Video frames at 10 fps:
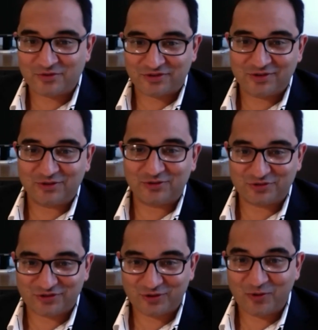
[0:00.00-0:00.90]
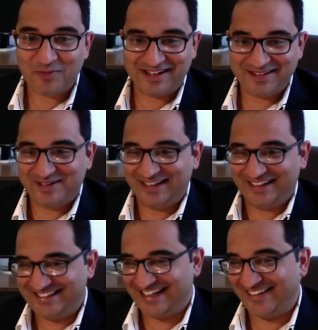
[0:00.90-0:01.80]
you go through so many by the
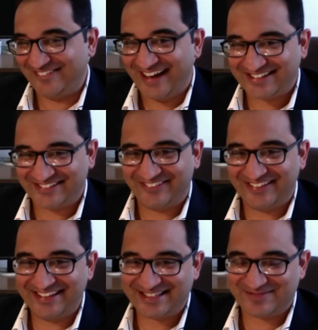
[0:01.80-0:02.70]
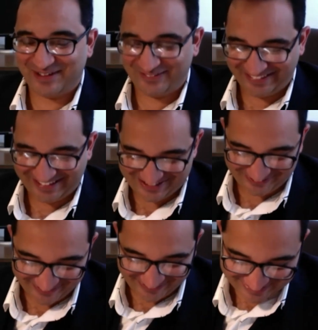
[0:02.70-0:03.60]
time you actually run the experiment that you
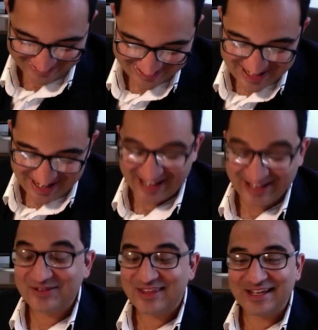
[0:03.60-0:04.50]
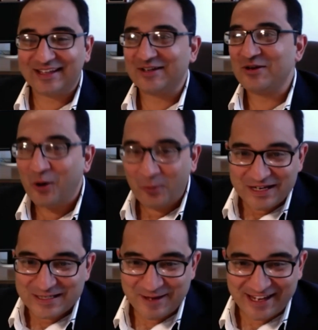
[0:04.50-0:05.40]
want. And you think like
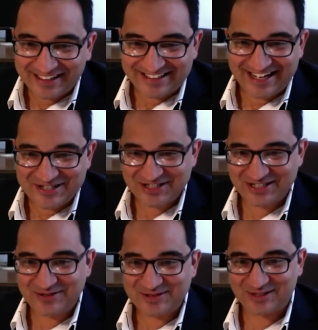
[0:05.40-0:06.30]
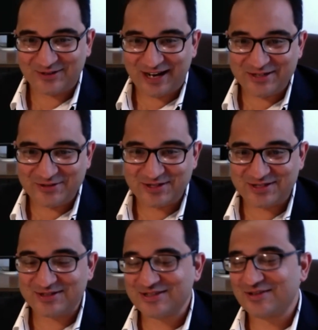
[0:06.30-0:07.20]
nobody's paying attention to you as a graduate
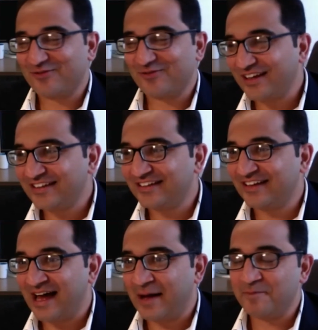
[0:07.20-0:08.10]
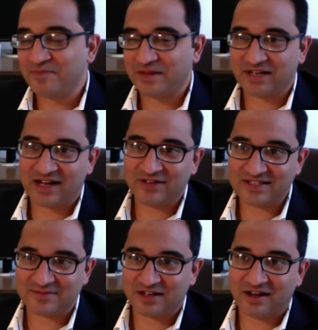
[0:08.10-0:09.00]
student. So you're finally in the lab, I'm counting
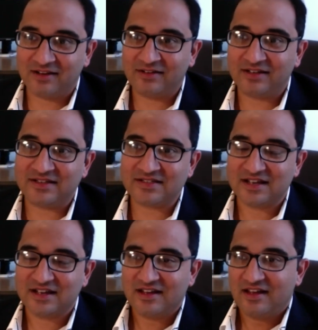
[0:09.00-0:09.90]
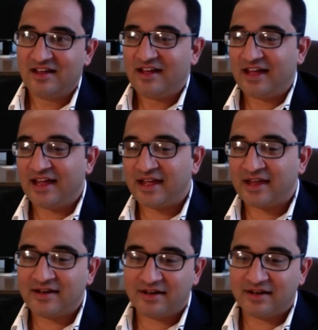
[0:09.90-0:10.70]
some colonies, and